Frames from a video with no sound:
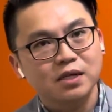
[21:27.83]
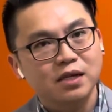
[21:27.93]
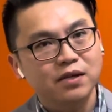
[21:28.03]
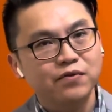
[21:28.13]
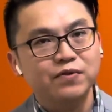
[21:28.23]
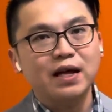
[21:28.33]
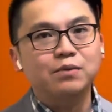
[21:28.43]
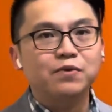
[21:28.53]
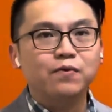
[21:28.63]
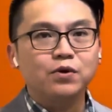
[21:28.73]
If you've done it
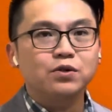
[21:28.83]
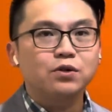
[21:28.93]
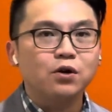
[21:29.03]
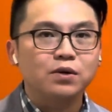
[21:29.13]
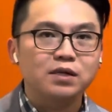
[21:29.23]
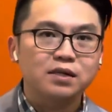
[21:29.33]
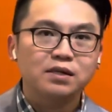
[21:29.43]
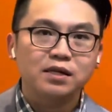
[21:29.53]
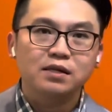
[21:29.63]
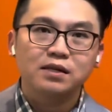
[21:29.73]
before, you know
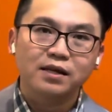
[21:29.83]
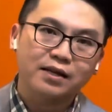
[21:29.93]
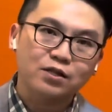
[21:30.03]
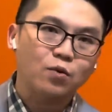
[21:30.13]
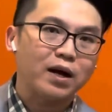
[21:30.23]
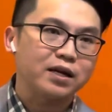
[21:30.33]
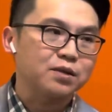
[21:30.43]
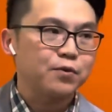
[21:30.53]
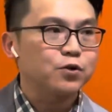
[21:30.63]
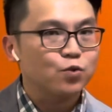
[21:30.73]
it. And that's why I
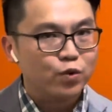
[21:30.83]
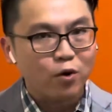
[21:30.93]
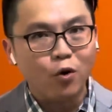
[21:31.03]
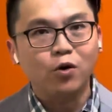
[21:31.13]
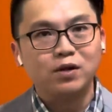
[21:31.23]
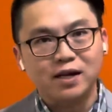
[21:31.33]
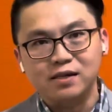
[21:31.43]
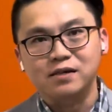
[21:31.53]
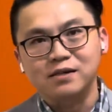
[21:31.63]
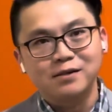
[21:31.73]
suppose we're all kind
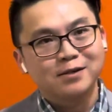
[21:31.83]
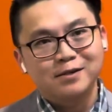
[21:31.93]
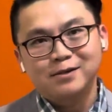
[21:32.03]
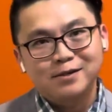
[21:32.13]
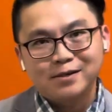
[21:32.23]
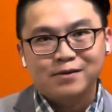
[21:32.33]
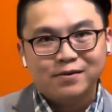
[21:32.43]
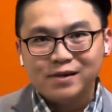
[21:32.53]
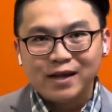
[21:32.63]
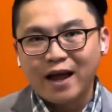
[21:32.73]
of
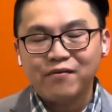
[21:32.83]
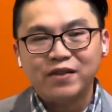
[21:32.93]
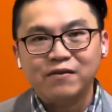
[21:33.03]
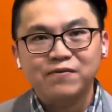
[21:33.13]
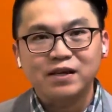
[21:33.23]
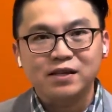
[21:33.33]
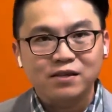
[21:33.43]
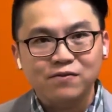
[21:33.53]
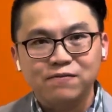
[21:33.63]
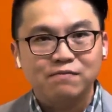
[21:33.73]
have that feeling
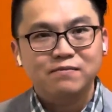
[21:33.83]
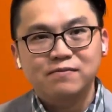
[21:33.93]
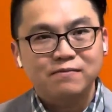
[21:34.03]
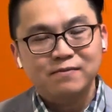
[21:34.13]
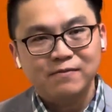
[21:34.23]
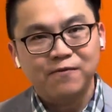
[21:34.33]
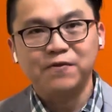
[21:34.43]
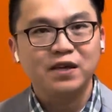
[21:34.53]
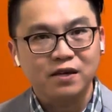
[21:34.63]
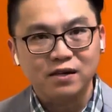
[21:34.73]
of
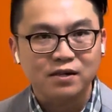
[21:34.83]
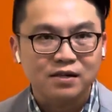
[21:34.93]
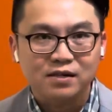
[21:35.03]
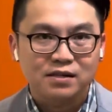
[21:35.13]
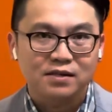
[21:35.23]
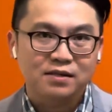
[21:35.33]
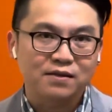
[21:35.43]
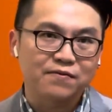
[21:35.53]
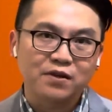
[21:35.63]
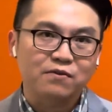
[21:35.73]
fear, the
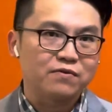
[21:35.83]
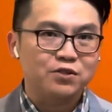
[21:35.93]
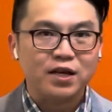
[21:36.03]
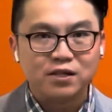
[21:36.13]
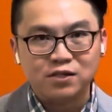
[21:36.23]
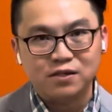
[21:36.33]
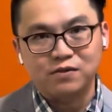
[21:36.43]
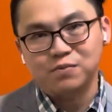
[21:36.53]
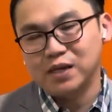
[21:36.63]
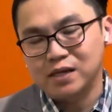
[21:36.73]
fear of rejection,
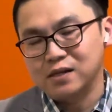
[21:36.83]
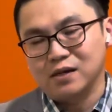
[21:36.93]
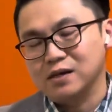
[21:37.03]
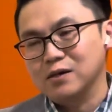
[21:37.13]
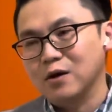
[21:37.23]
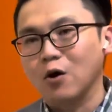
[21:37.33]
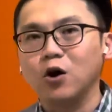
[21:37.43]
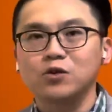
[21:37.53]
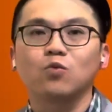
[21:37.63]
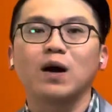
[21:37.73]
of being the
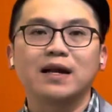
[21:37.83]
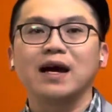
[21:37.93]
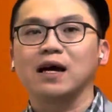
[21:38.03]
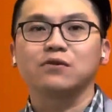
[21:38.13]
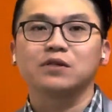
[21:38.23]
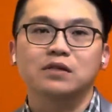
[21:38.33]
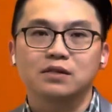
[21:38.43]
odd one out.